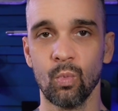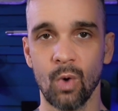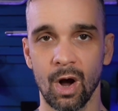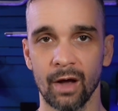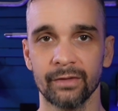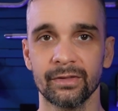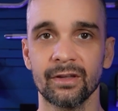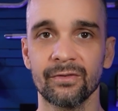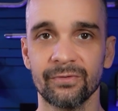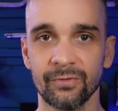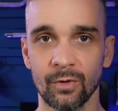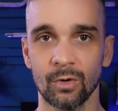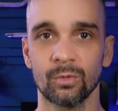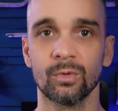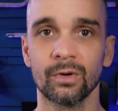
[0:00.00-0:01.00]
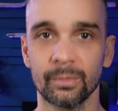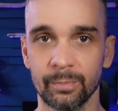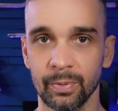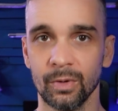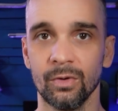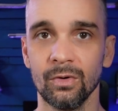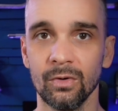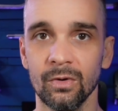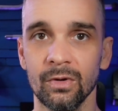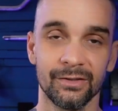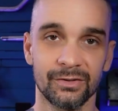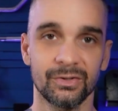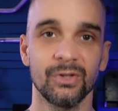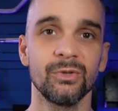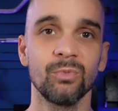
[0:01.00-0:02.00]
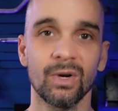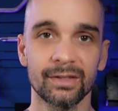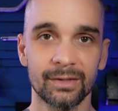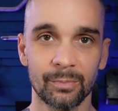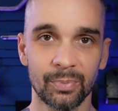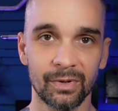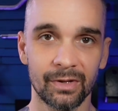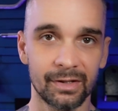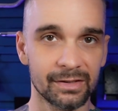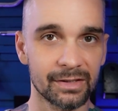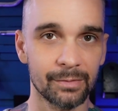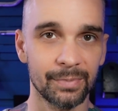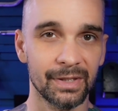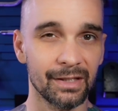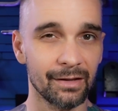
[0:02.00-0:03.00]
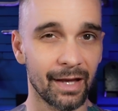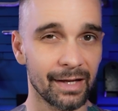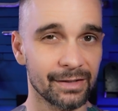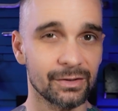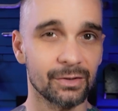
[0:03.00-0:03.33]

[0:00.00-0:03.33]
want the forward pull. So you want the pulley to be like